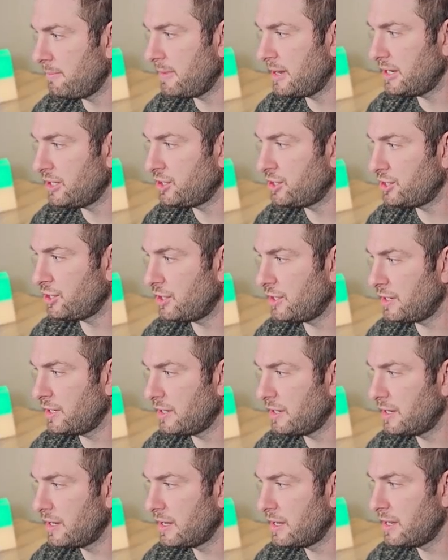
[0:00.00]

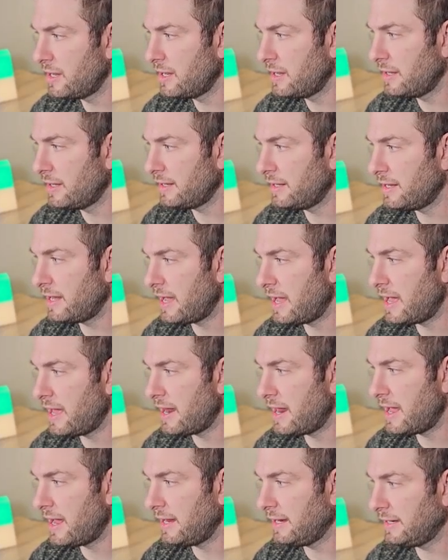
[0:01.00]
mention
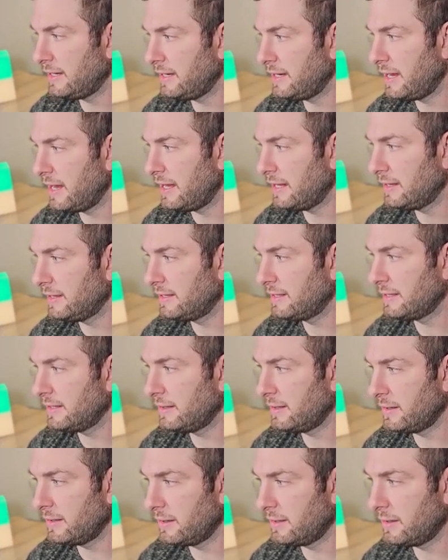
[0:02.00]
that I can't
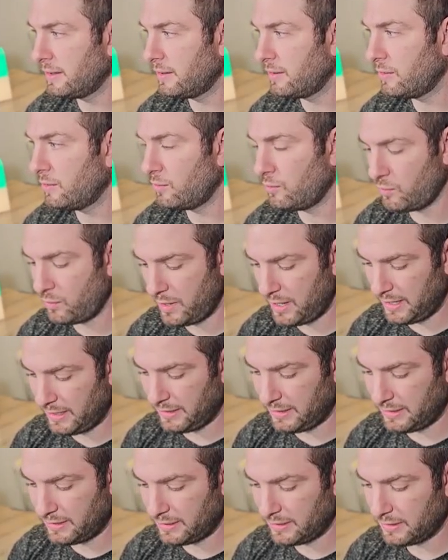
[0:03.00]

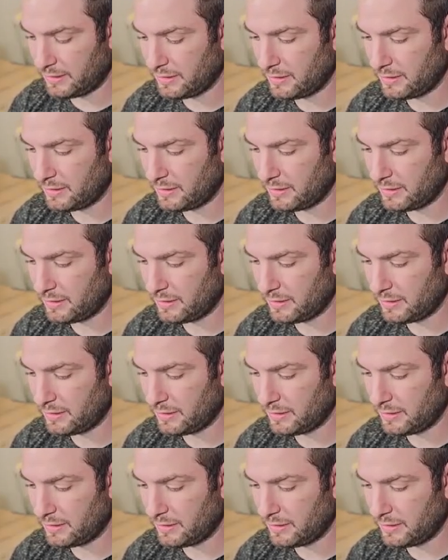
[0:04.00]
wait